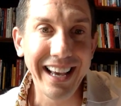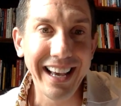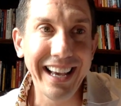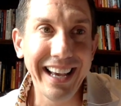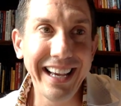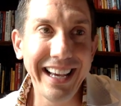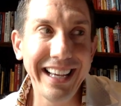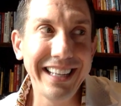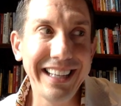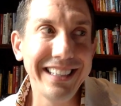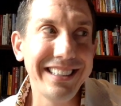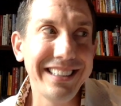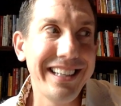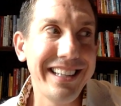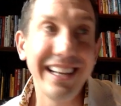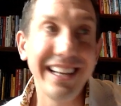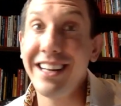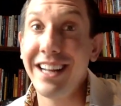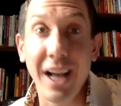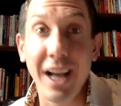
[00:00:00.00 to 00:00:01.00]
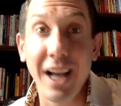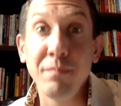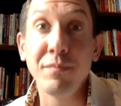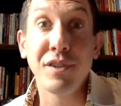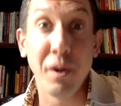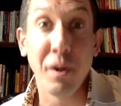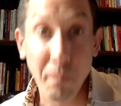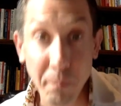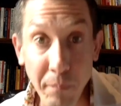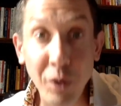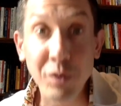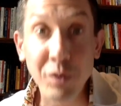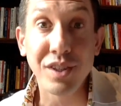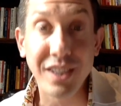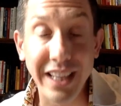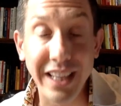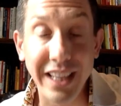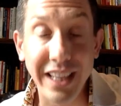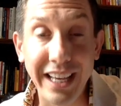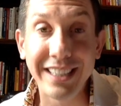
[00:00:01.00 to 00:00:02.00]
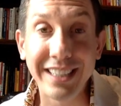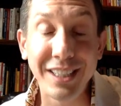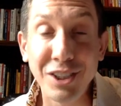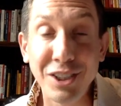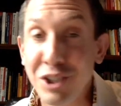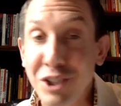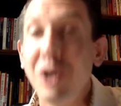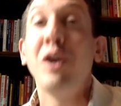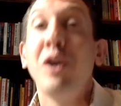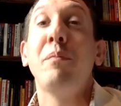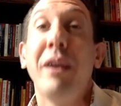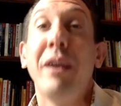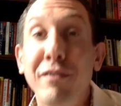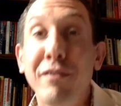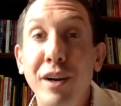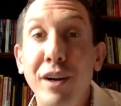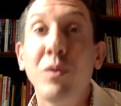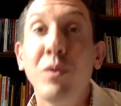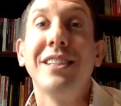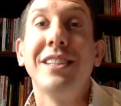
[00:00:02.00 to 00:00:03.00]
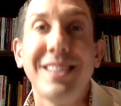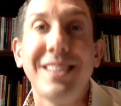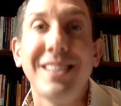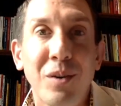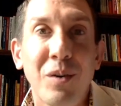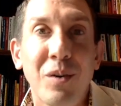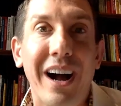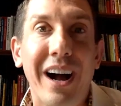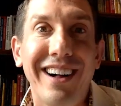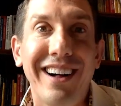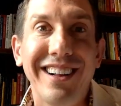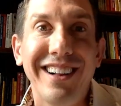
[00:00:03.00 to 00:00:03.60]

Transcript: He didn't come to most things. He'd show up every once in a while.